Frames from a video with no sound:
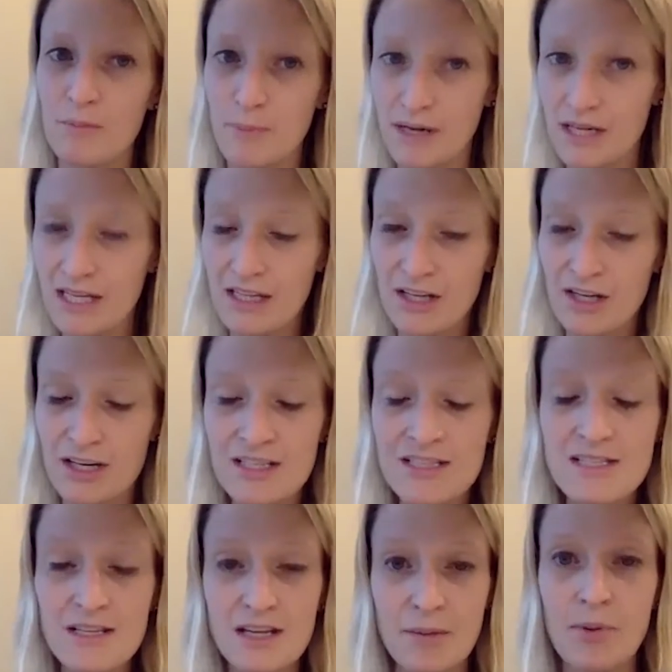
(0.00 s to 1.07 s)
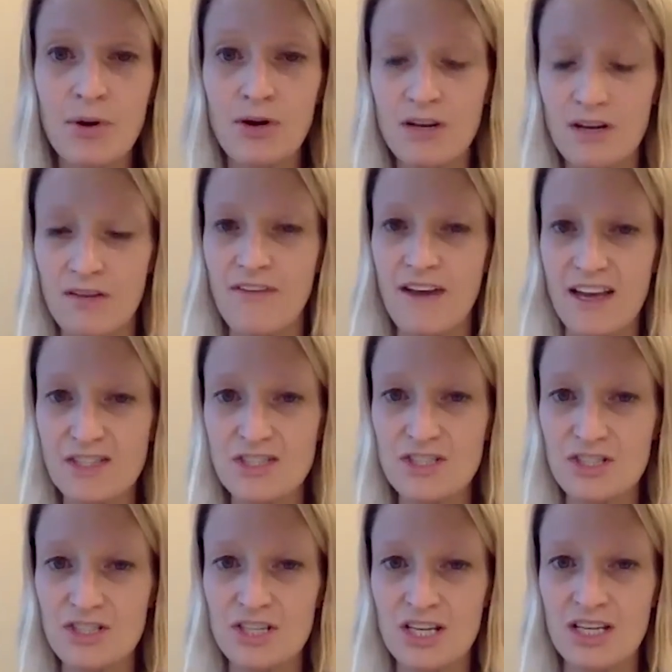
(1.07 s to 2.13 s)
but there is a component of
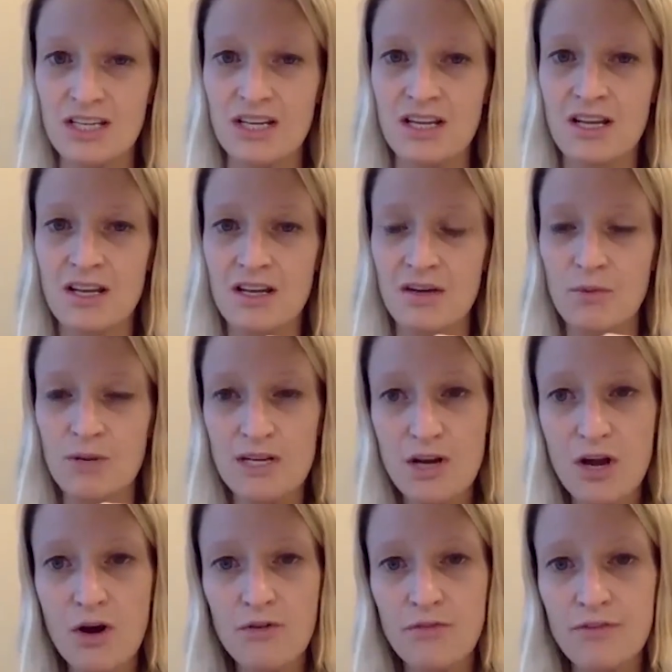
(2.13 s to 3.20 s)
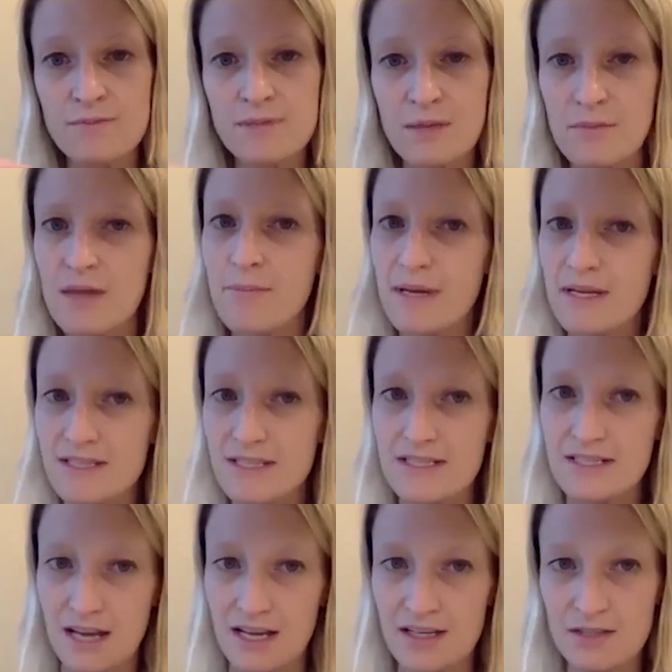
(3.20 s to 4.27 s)
estrogen. We know from some of the basic
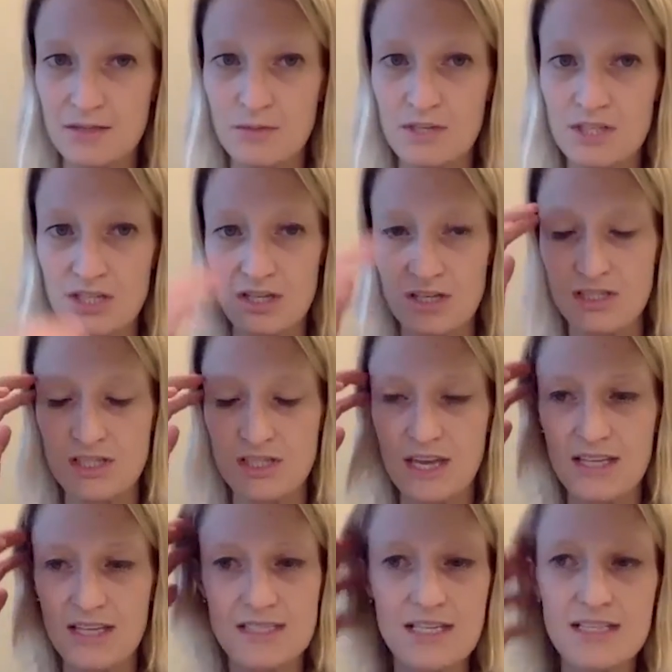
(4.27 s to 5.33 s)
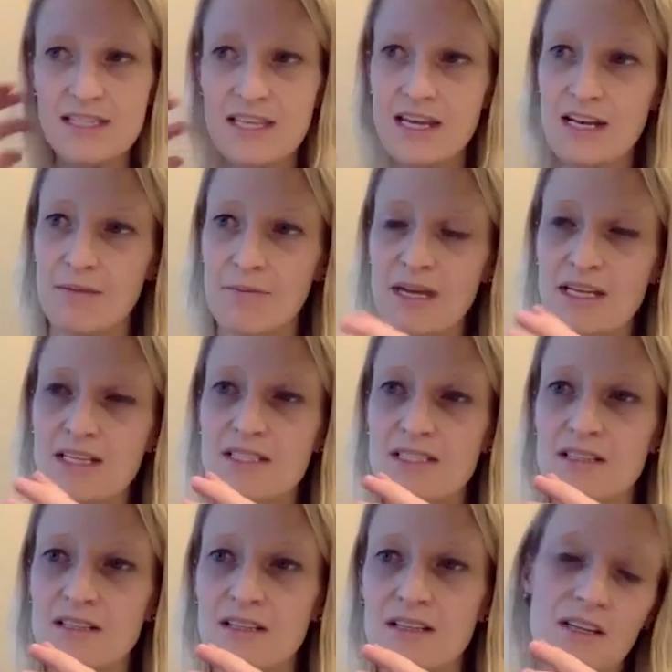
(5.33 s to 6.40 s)
science research that says that it
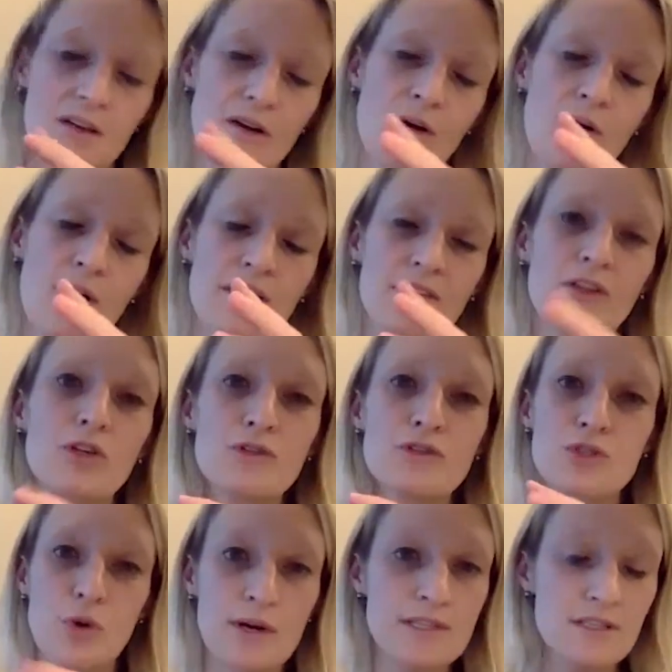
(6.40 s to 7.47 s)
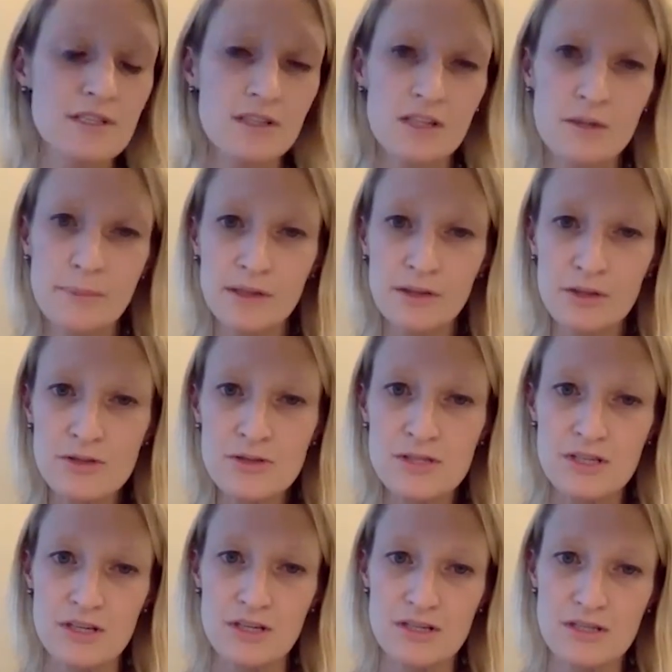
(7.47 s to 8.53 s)
makes, joints are a little bit
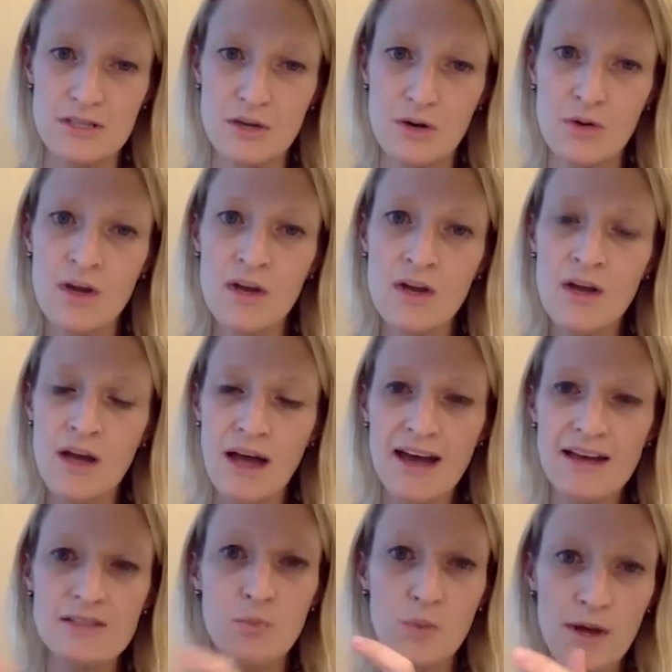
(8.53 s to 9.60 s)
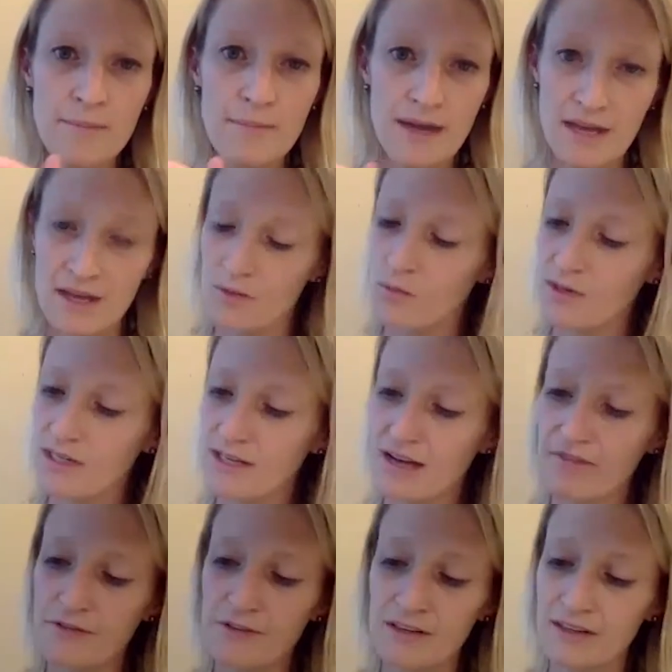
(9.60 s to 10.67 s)
looser. So as women, we
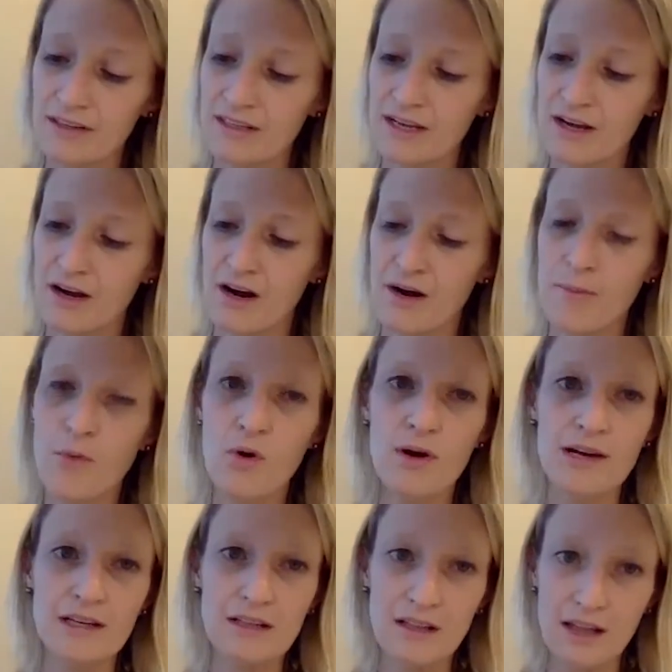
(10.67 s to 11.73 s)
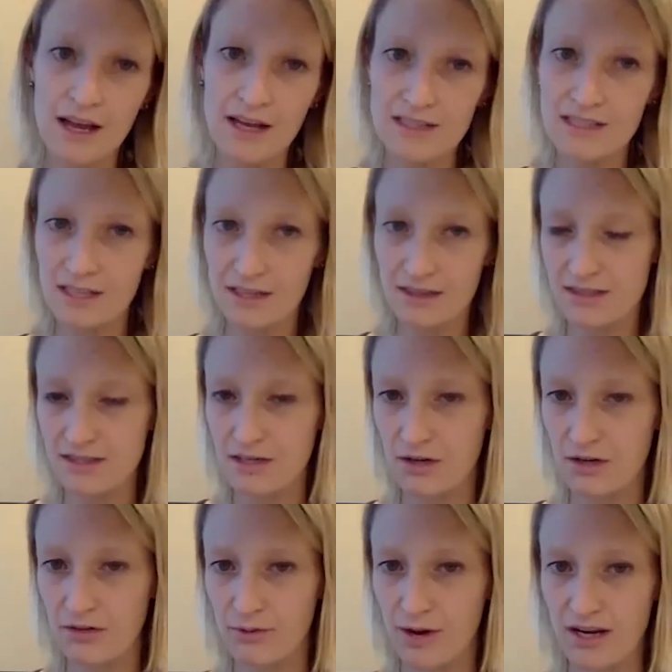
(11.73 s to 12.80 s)
definitely are more inclined to get this
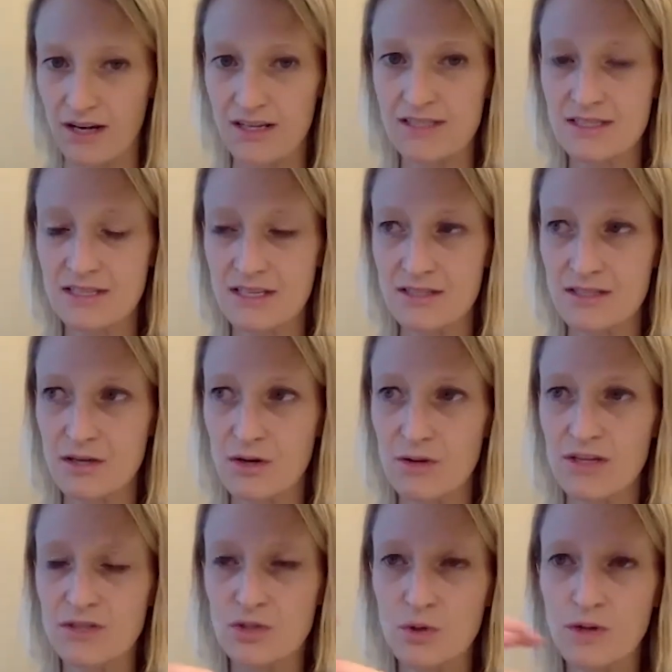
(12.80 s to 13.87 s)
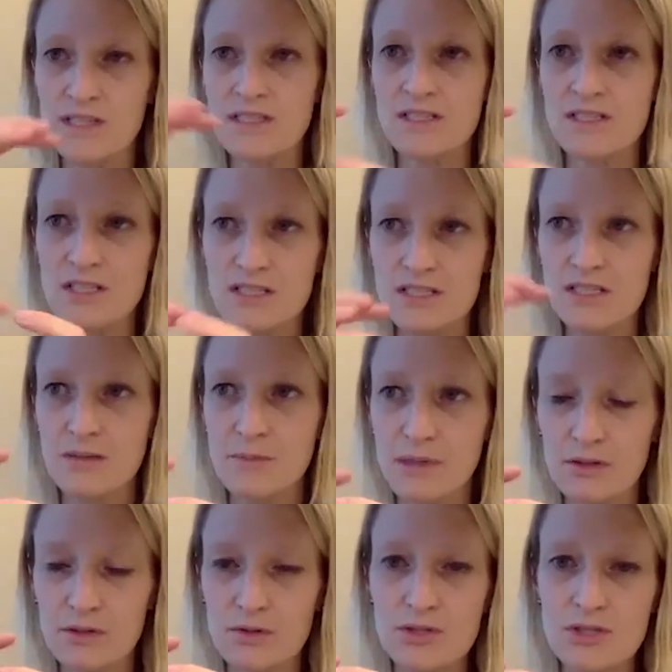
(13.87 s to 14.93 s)
arthritis. And so the joint is just a little
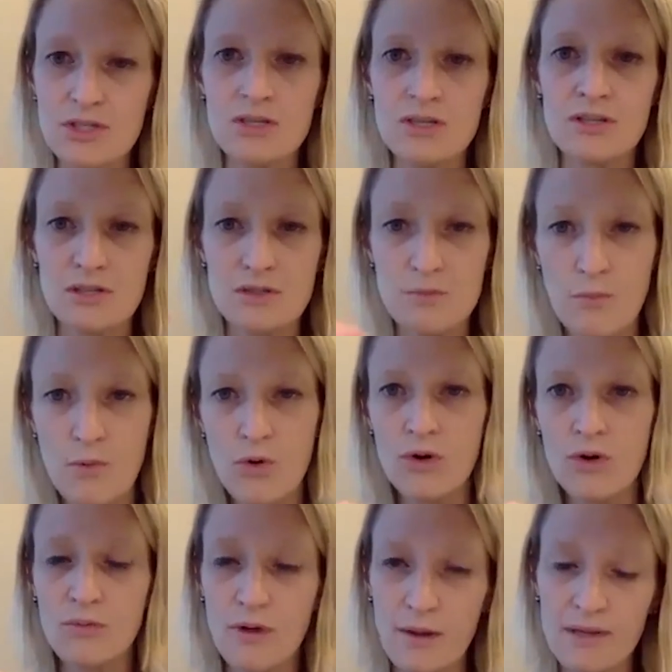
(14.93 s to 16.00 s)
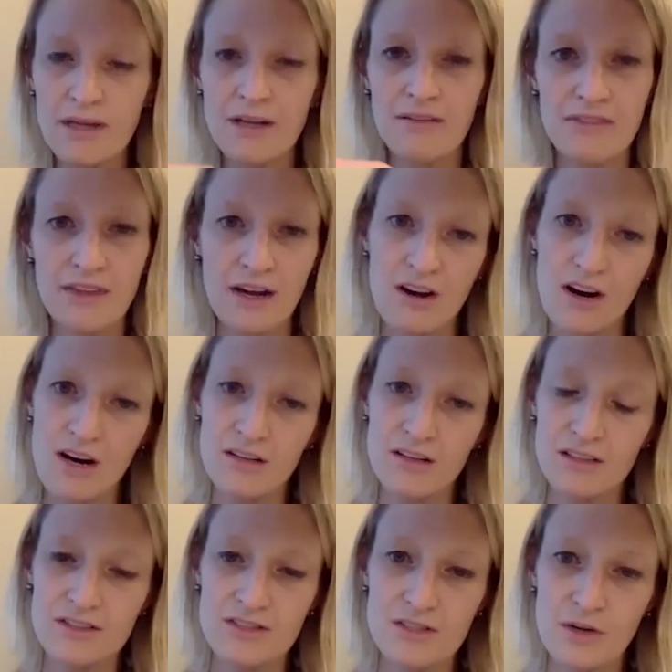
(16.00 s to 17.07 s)
bit looser. There's more rubbing of that
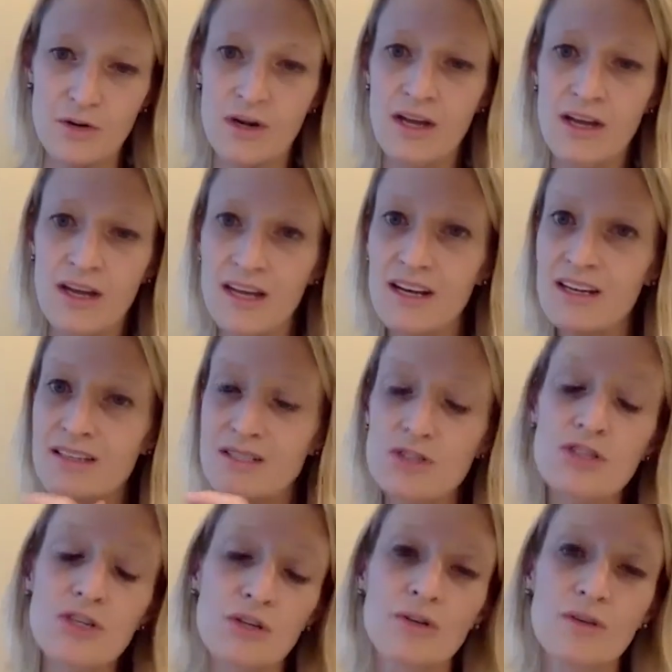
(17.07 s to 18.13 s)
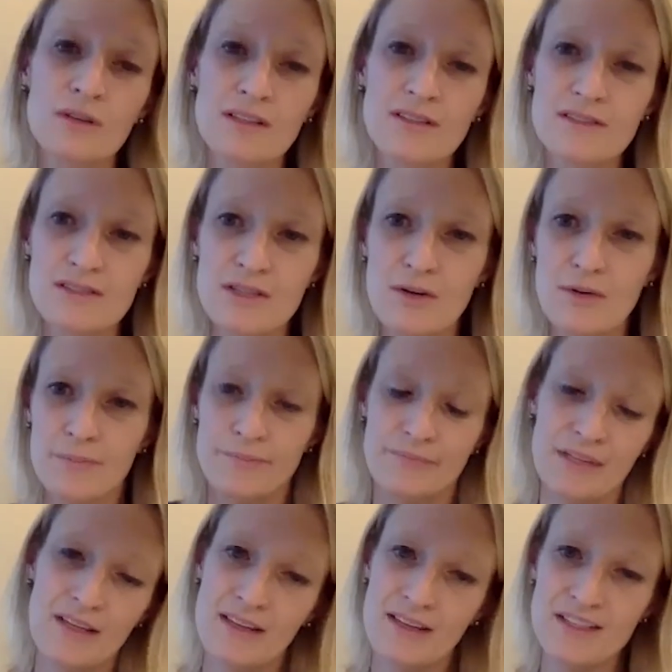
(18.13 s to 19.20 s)
cartilage. So it is true. And so
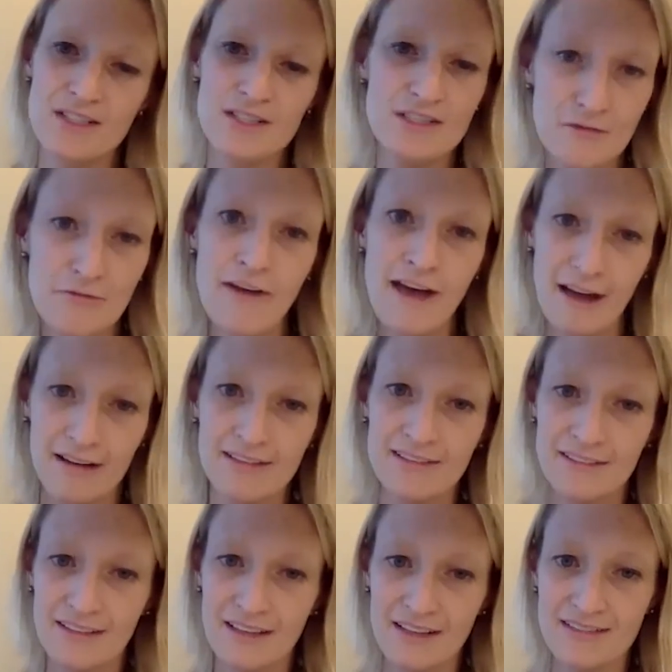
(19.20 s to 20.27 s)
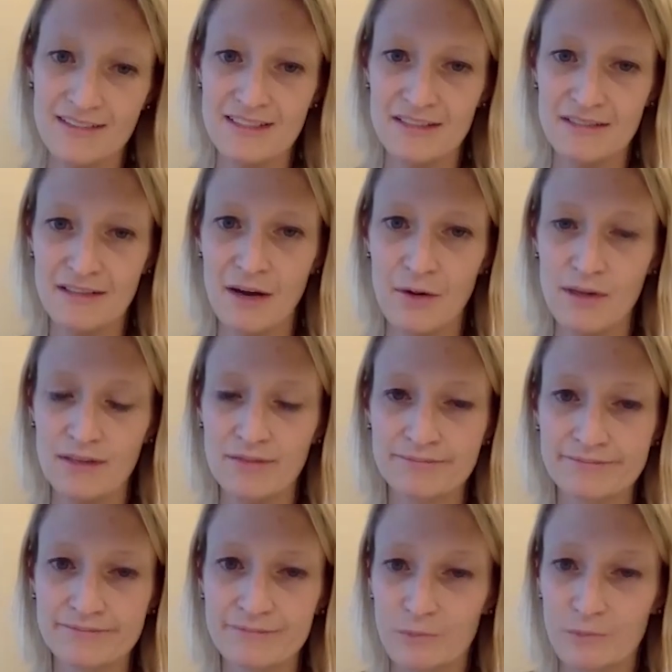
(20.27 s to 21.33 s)
it's just a fact. And that's how we
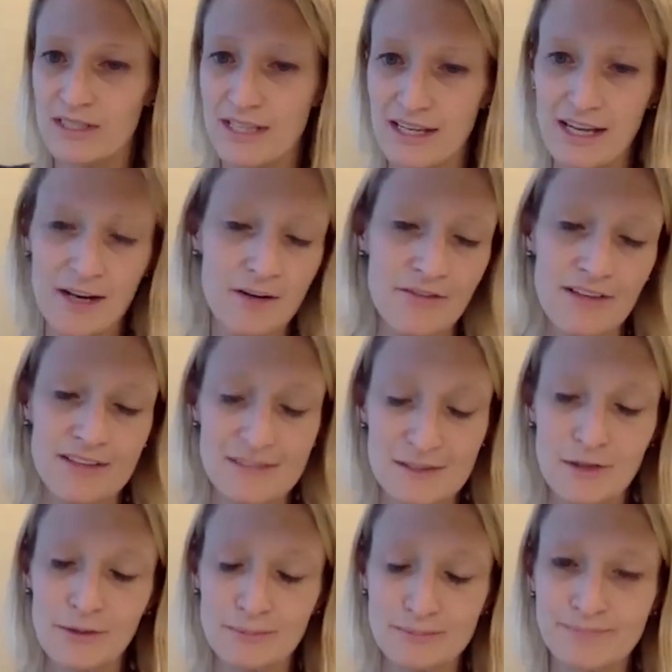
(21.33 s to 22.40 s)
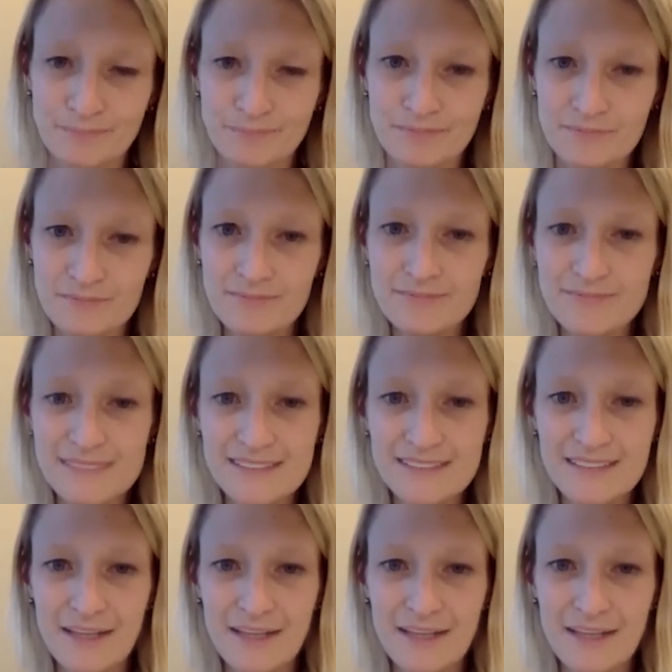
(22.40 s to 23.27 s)
take care of it. So. Yeah.